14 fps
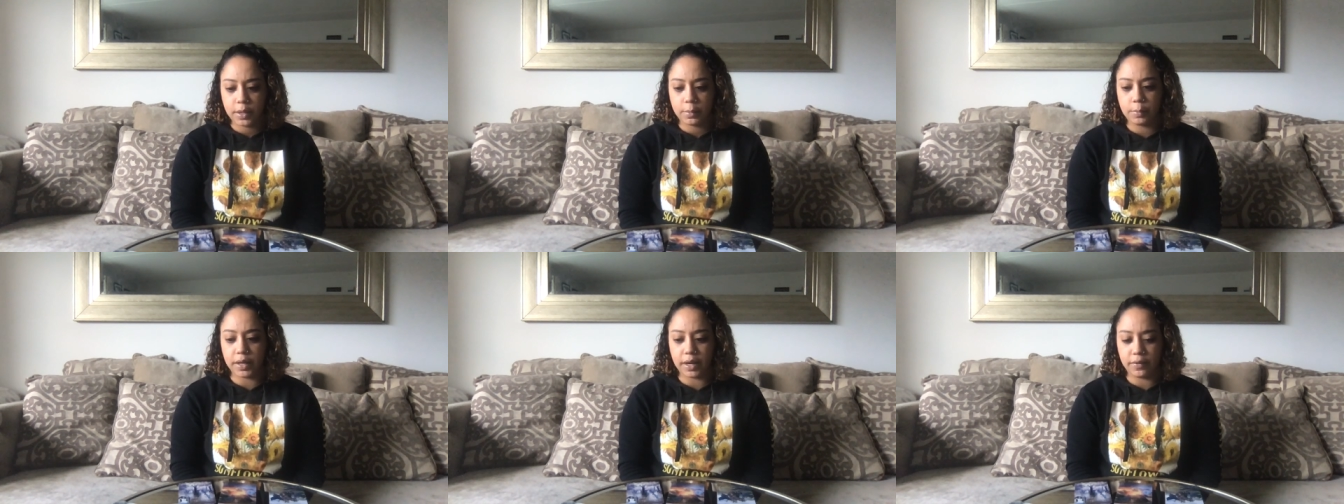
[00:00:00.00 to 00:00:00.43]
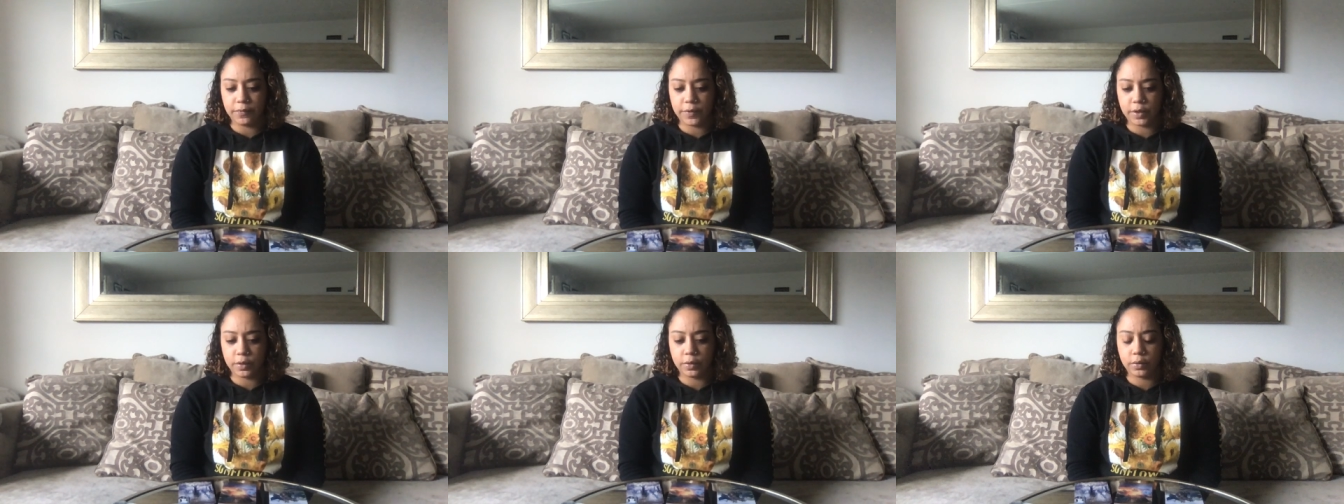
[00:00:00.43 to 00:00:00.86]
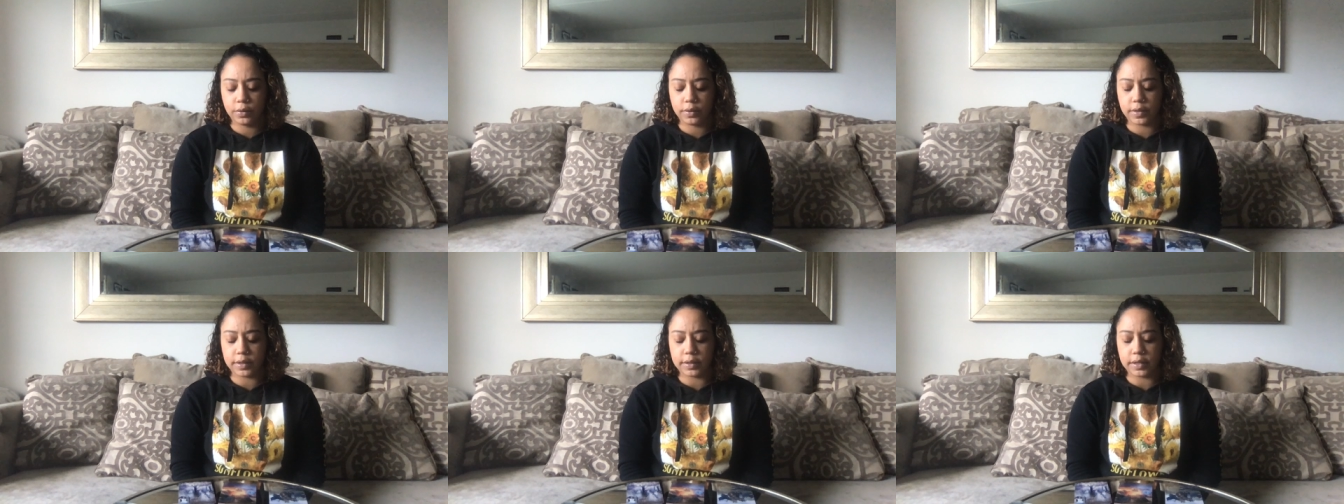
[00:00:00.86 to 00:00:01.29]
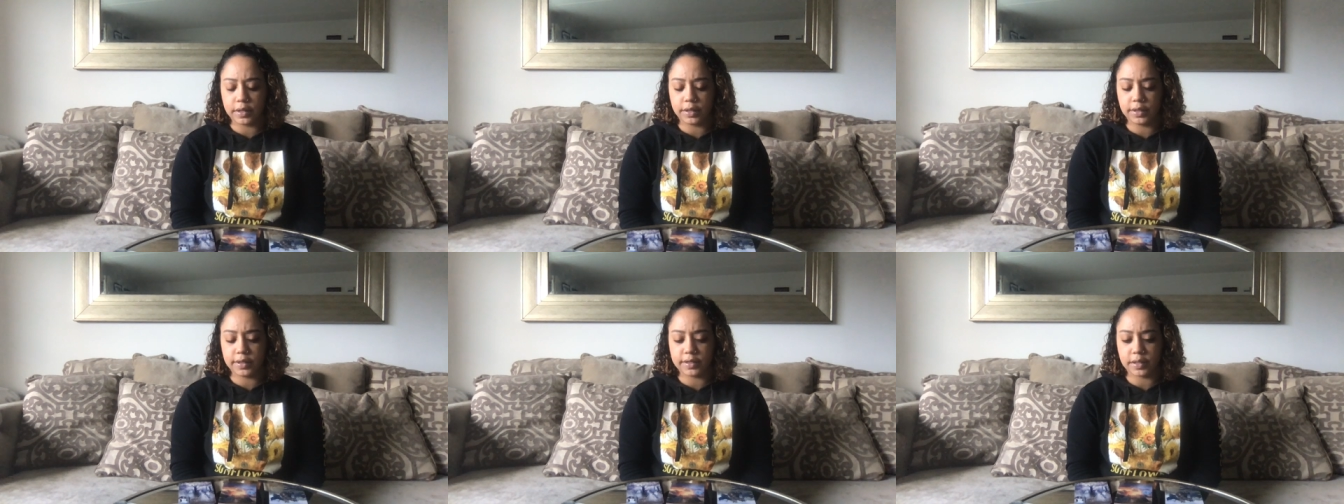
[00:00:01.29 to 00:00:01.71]
But I feel that
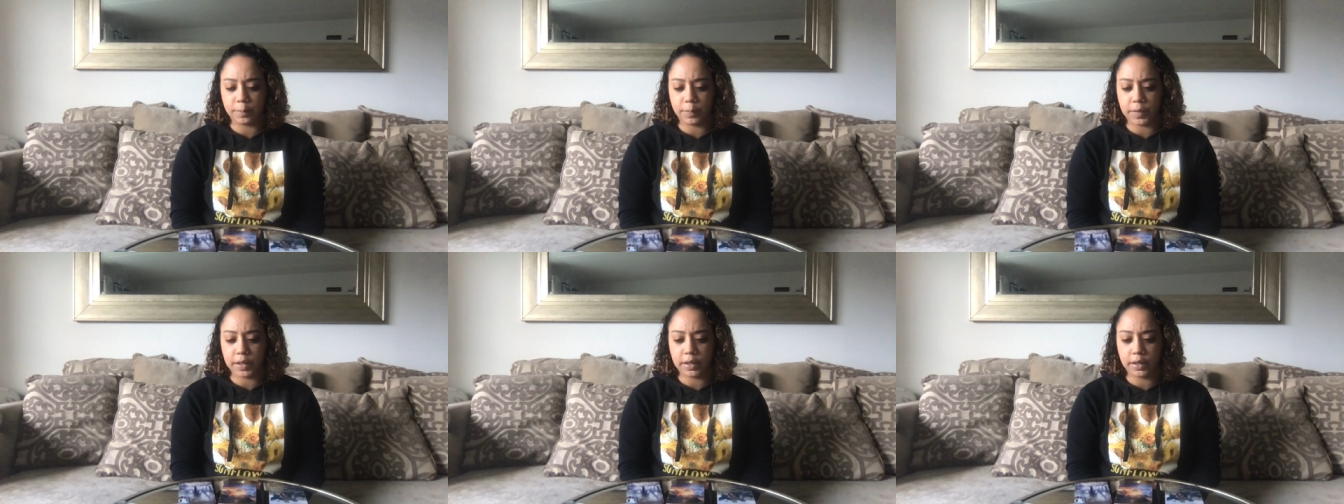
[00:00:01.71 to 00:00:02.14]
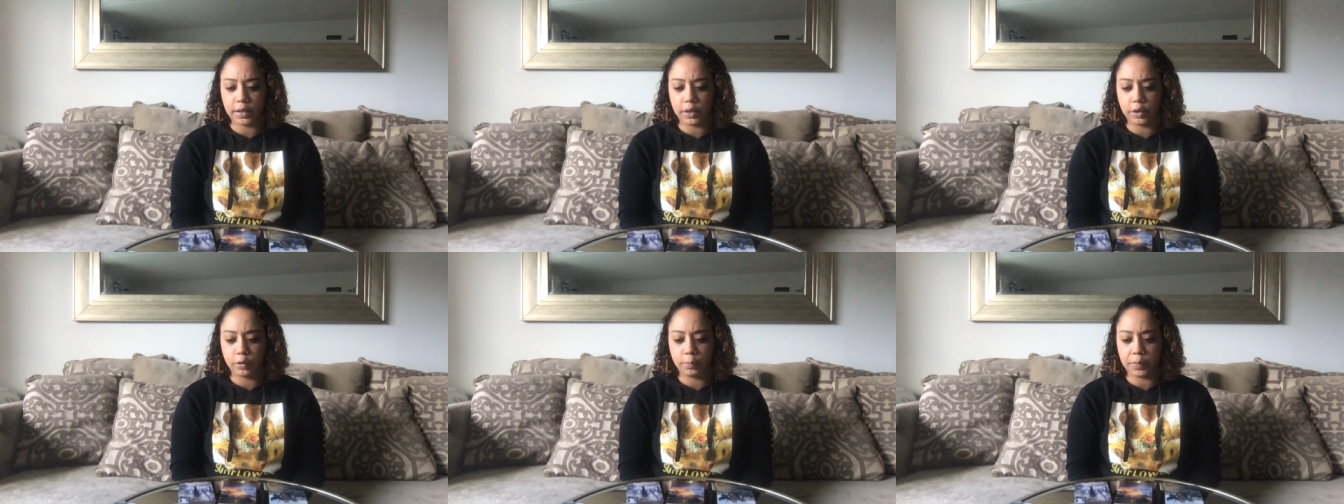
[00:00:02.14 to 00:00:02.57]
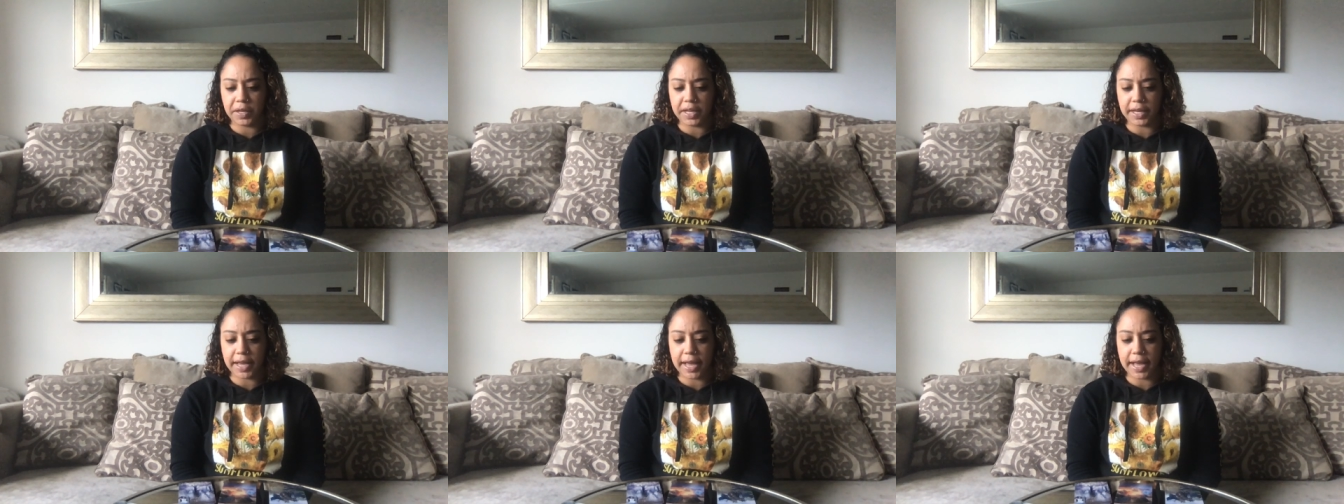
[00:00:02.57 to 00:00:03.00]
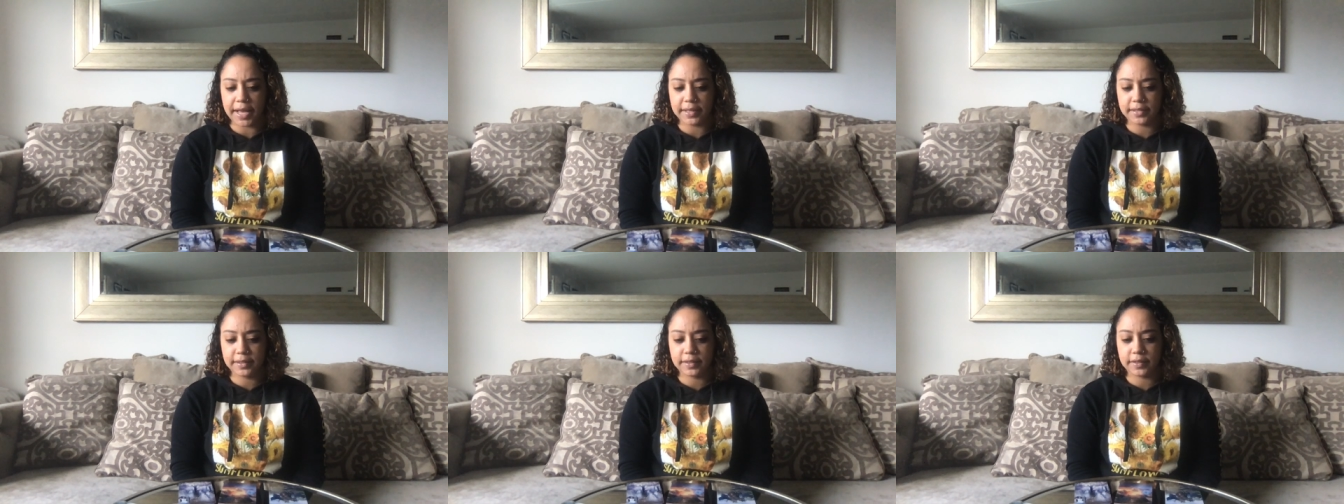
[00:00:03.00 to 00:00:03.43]
there is something you're being
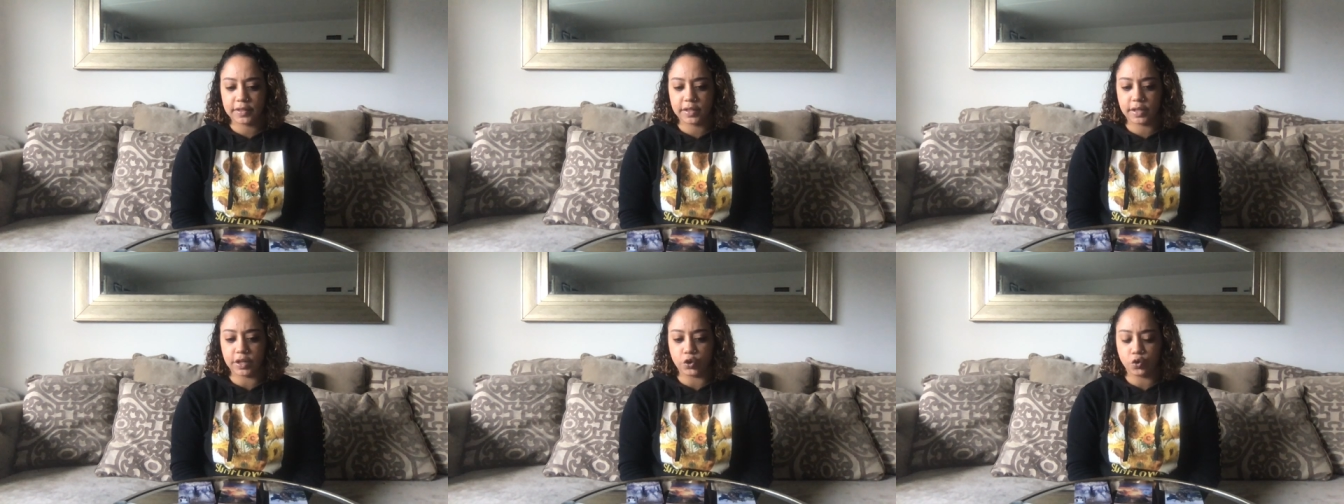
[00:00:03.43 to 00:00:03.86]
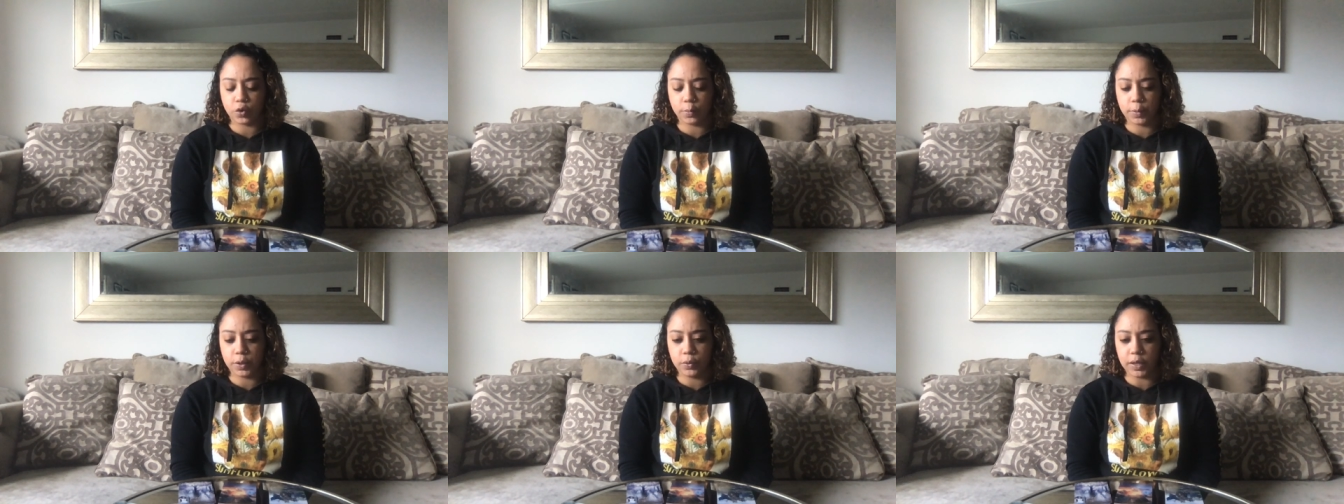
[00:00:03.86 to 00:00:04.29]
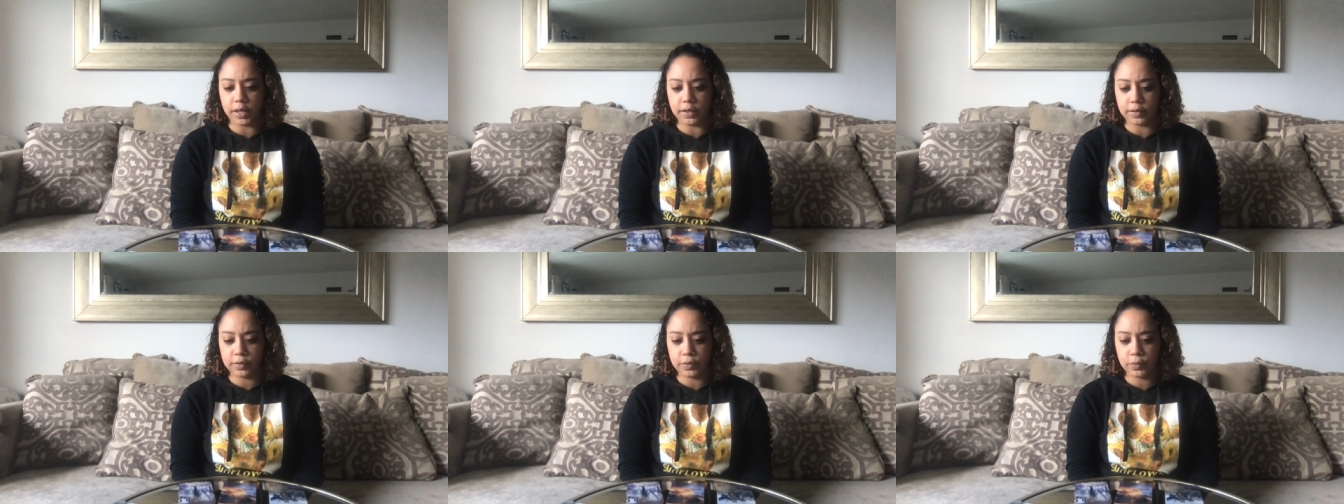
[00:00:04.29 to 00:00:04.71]
asked to contribute into,